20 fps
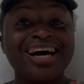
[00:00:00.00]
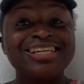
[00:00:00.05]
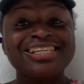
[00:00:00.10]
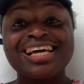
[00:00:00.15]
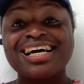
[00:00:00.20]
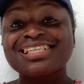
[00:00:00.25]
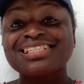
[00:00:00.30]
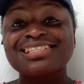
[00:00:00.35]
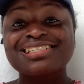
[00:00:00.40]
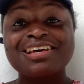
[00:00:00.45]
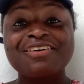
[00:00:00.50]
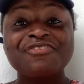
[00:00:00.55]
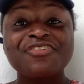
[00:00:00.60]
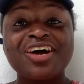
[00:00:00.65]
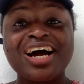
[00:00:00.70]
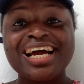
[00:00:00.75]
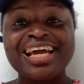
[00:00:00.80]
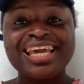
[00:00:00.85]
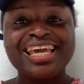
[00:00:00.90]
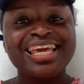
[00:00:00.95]
there are
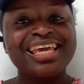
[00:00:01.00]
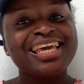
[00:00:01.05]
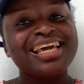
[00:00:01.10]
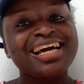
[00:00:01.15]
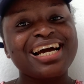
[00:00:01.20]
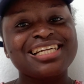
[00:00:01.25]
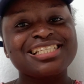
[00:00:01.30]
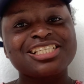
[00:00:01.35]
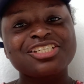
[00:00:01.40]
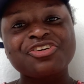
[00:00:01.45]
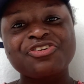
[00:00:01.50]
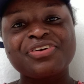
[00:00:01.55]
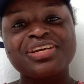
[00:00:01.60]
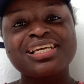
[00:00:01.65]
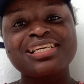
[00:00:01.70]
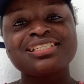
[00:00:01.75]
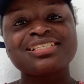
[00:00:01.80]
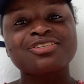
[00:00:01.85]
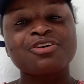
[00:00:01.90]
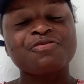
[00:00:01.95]
several key
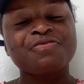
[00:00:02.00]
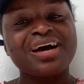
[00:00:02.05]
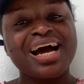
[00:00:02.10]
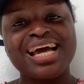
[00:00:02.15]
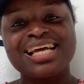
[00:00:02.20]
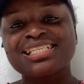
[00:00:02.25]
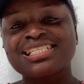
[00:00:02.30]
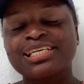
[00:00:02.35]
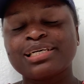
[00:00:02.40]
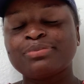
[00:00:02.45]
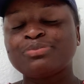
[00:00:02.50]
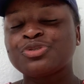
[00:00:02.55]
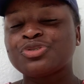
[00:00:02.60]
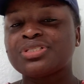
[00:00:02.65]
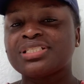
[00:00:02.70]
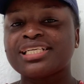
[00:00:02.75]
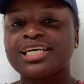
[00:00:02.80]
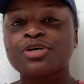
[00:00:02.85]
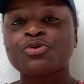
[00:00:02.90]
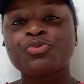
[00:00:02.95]
categories of items to
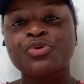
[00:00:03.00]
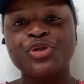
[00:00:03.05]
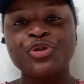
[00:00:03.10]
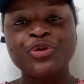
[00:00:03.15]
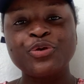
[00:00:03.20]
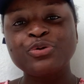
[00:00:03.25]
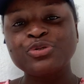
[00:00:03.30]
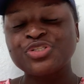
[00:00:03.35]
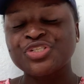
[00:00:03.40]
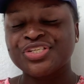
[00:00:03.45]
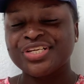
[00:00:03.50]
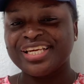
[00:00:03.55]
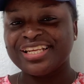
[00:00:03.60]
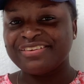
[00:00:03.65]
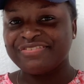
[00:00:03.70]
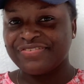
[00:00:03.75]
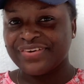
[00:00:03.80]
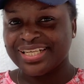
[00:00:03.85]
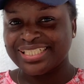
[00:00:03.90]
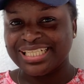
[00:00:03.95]
take with you to the
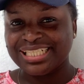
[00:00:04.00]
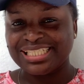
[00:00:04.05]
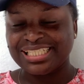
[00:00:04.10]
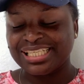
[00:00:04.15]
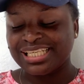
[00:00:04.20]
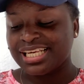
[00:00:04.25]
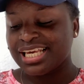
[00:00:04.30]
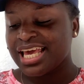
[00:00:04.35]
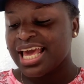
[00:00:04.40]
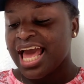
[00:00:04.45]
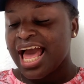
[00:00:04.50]
university.